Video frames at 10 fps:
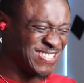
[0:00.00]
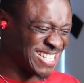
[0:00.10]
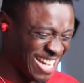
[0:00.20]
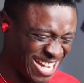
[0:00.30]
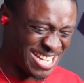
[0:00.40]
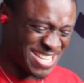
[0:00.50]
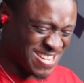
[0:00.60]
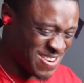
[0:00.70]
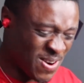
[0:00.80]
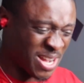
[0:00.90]
Okay,
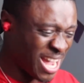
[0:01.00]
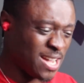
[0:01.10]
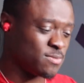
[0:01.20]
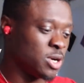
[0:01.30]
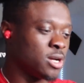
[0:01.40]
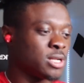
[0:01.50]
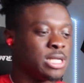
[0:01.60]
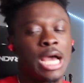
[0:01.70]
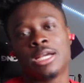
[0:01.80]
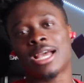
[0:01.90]
okay, but
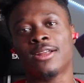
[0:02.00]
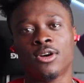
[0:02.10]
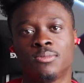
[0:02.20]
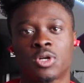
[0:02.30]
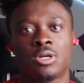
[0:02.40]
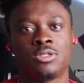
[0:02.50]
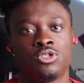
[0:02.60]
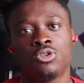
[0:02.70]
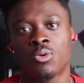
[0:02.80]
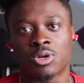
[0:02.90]
y'all know, bro,
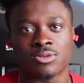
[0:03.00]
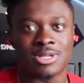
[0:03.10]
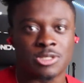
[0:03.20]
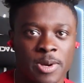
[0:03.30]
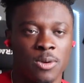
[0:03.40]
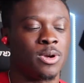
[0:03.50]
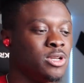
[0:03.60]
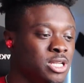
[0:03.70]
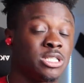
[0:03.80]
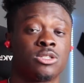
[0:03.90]
you know what to expect
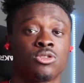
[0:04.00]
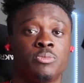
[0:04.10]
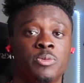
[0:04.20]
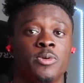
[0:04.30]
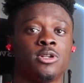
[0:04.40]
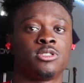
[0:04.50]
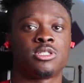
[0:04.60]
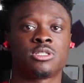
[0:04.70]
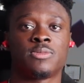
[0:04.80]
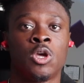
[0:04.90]
when you listen to
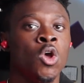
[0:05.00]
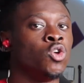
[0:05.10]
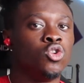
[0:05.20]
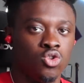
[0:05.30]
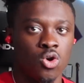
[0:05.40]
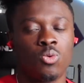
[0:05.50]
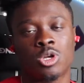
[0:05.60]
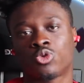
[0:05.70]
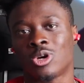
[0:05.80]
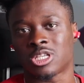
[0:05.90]
Hiphopologist, man. You know
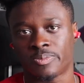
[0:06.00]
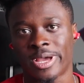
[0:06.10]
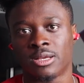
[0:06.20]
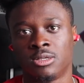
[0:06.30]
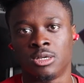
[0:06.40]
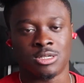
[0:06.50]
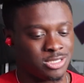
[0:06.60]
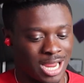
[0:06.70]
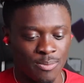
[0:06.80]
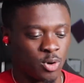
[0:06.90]
what to expect.
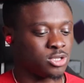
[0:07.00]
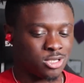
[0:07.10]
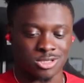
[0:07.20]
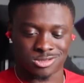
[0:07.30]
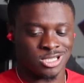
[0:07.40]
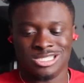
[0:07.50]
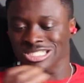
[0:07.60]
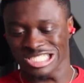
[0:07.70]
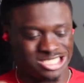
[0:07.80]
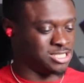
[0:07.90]
That boy just,
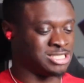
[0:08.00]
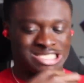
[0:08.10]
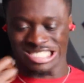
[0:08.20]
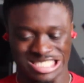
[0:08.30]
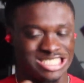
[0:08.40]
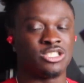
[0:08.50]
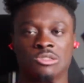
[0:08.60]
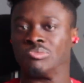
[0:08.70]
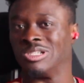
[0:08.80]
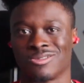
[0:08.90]
he
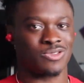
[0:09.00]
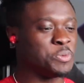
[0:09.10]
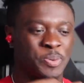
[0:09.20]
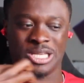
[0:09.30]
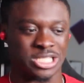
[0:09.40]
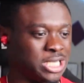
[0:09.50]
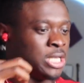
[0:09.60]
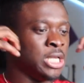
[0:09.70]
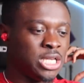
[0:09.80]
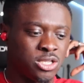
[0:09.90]
just be ripping
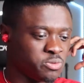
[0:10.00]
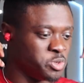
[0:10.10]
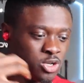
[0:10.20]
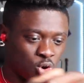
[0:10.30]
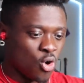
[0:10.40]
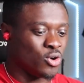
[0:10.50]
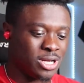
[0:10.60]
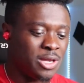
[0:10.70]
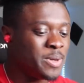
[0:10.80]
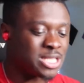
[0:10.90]
shit. He just be
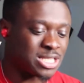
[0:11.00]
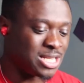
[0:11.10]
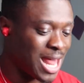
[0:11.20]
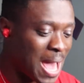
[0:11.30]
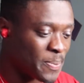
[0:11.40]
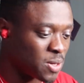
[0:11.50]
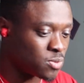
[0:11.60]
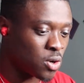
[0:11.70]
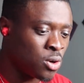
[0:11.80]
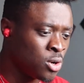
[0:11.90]
going, he be
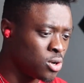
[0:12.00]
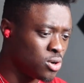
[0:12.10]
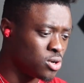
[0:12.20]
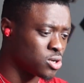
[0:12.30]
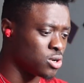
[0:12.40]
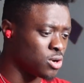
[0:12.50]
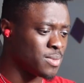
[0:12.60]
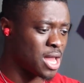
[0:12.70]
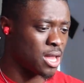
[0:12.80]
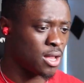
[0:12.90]
snapping, bro. Hold on, run back.